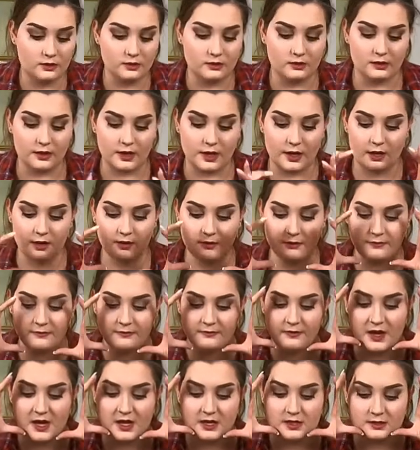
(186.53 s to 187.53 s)
The
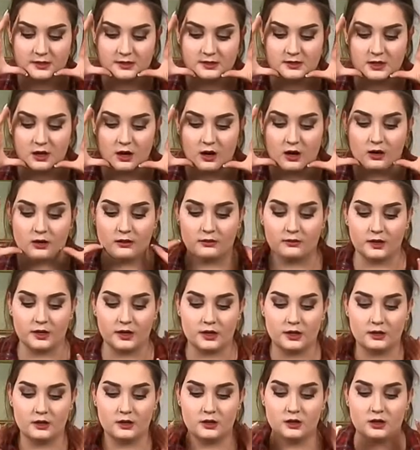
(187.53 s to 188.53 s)
face of
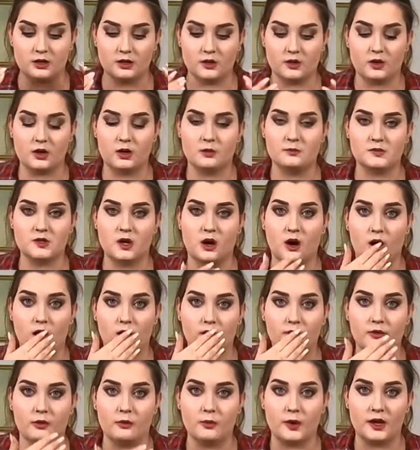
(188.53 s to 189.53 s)
it, you know, comes
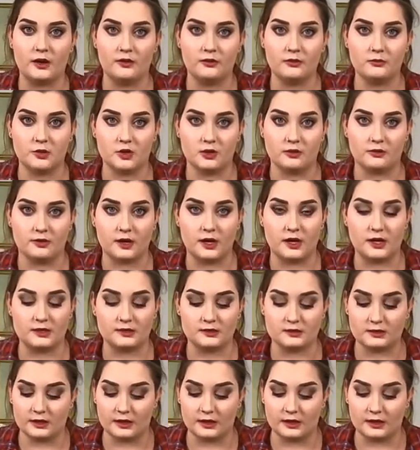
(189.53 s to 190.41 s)
off away from your face.